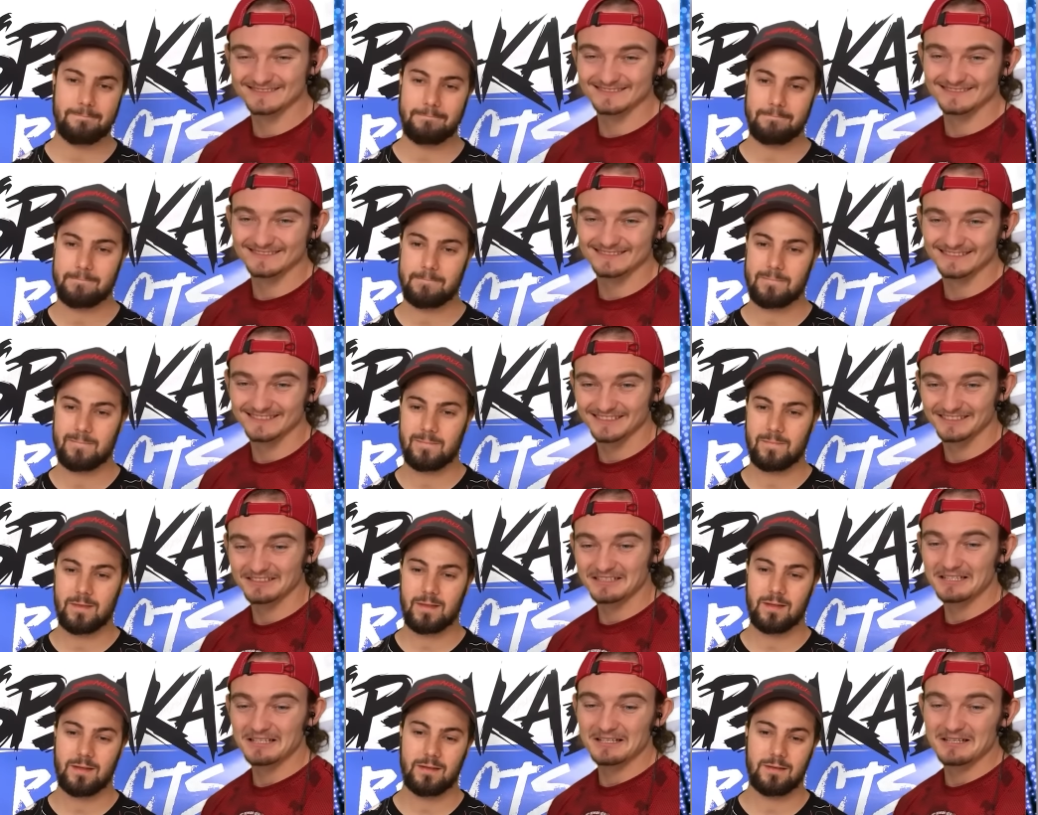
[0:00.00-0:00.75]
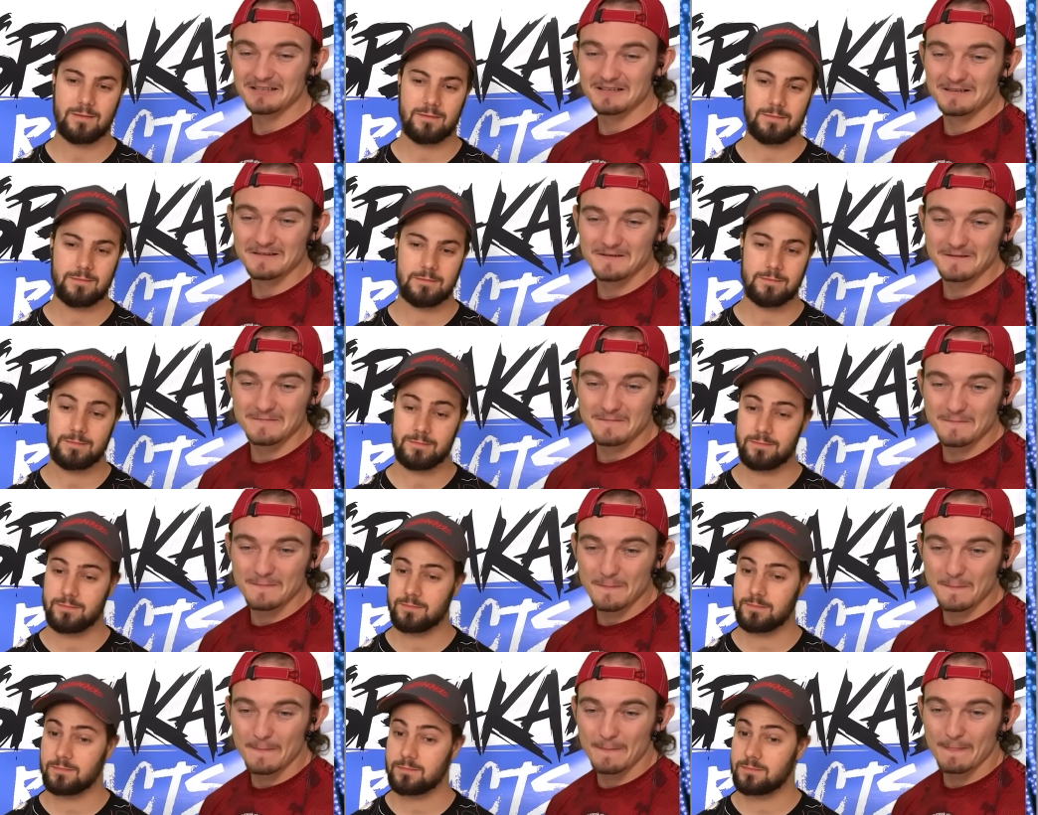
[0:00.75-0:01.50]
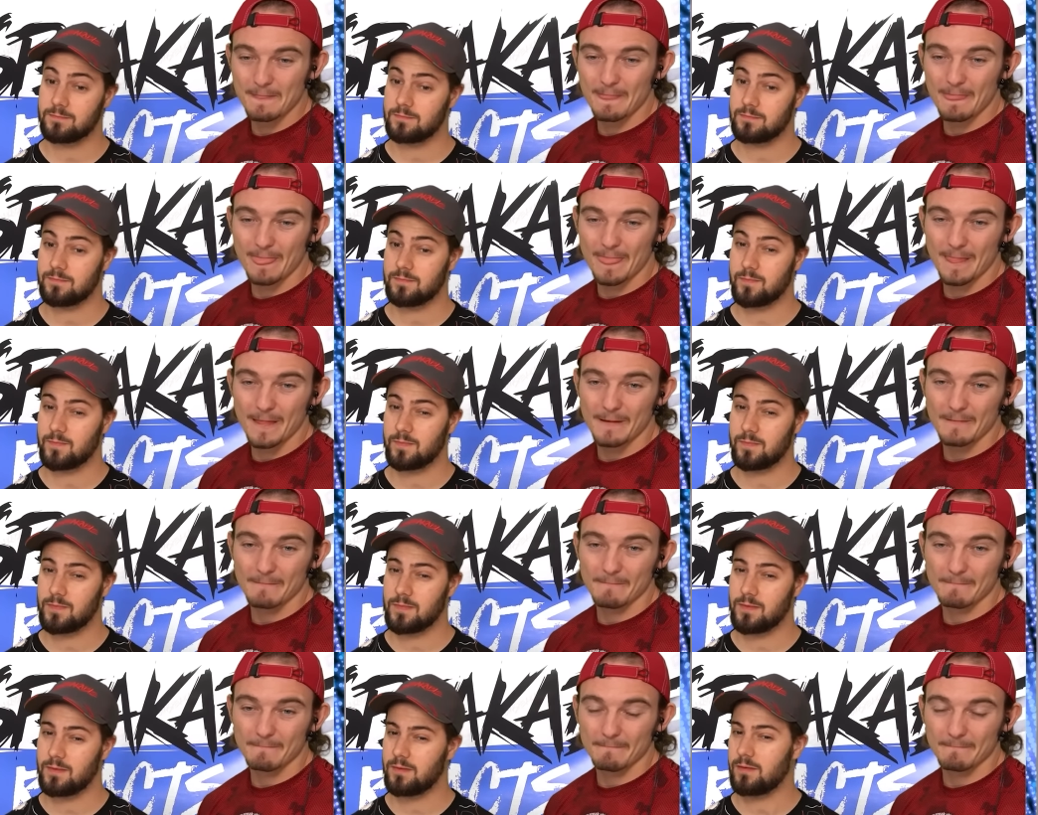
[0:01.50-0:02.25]

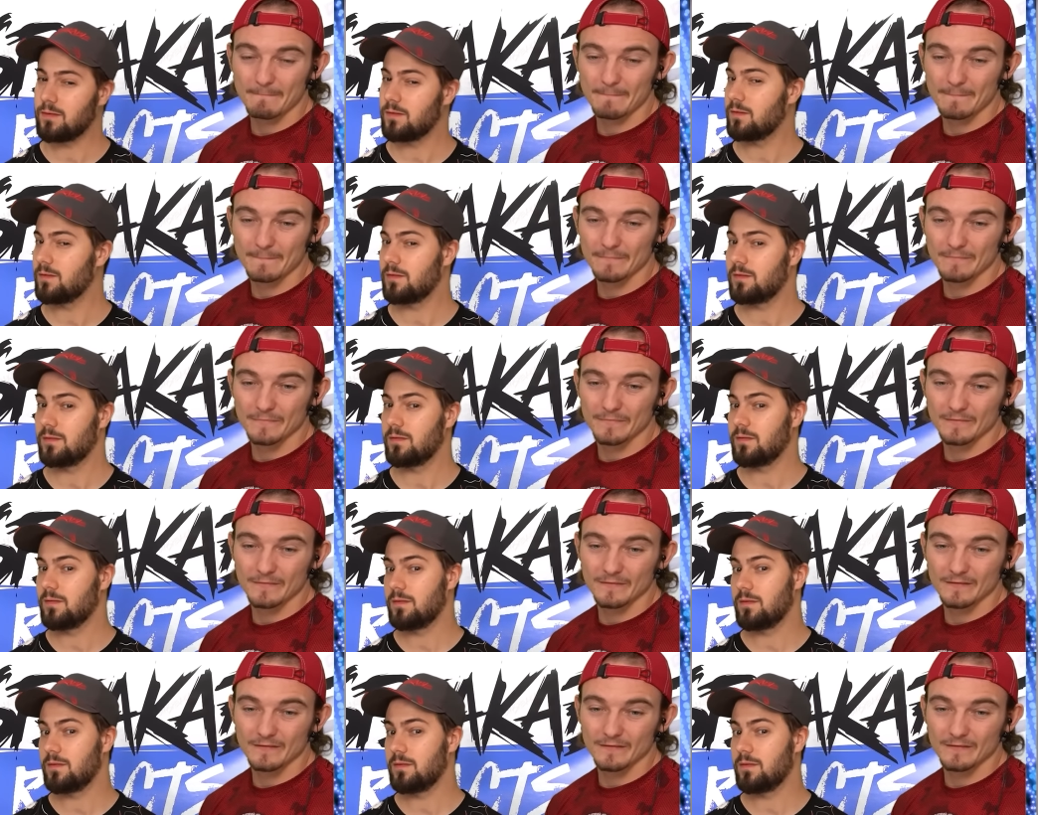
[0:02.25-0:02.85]
Nothing is said.